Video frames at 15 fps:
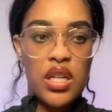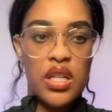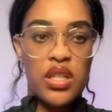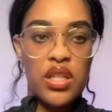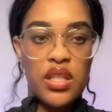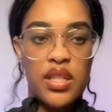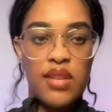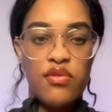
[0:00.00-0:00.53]

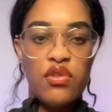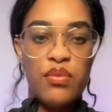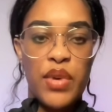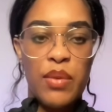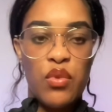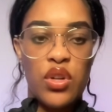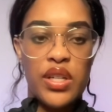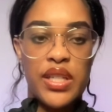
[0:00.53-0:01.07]
just give you a bit
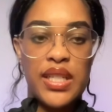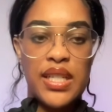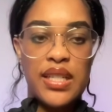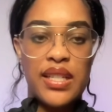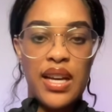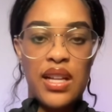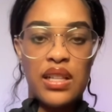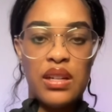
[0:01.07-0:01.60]
more
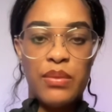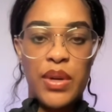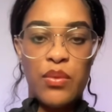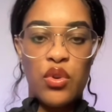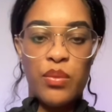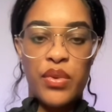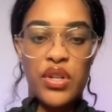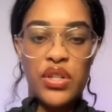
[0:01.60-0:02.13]
detail and a bit
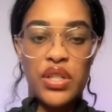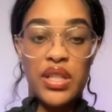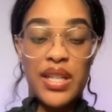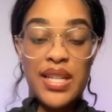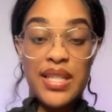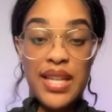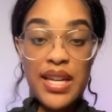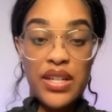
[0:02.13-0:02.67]
more
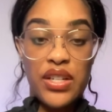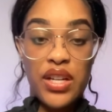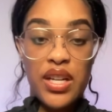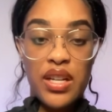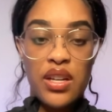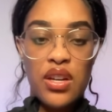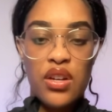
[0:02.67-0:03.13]
personalization.